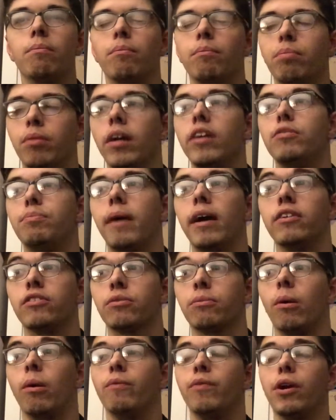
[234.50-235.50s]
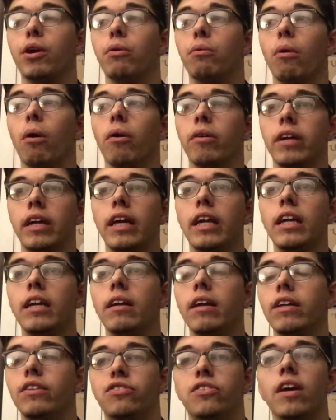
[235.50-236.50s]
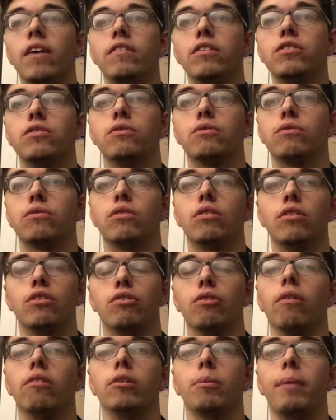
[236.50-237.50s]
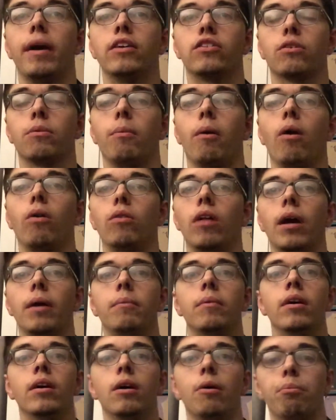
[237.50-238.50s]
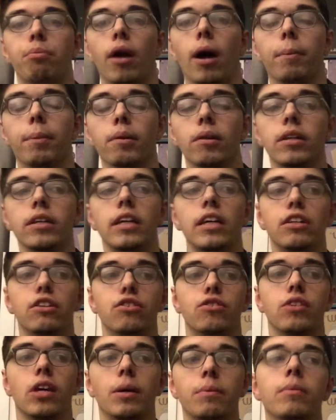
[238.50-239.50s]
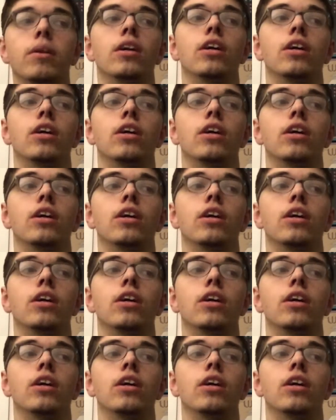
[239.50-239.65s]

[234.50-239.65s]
plays basketball very wrong. He, instead of just throwing the basketball, like, properly, he just, like,